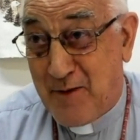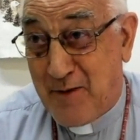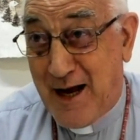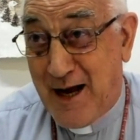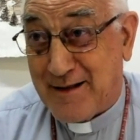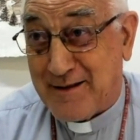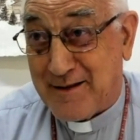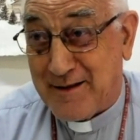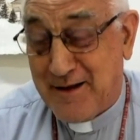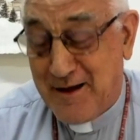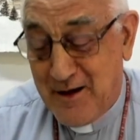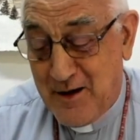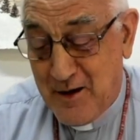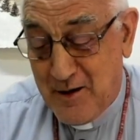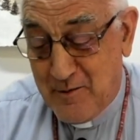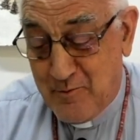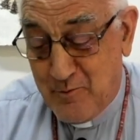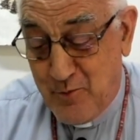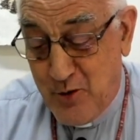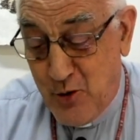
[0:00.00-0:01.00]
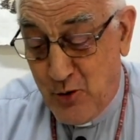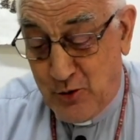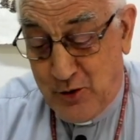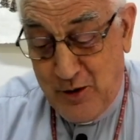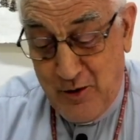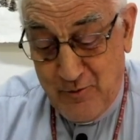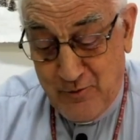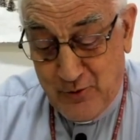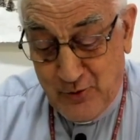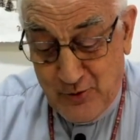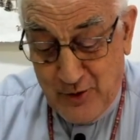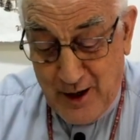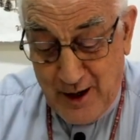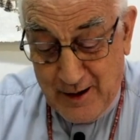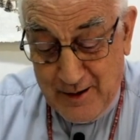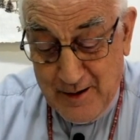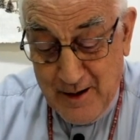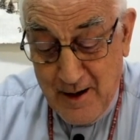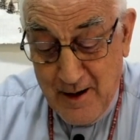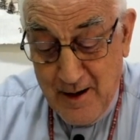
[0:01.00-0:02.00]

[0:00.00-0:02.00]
land, beautiful land.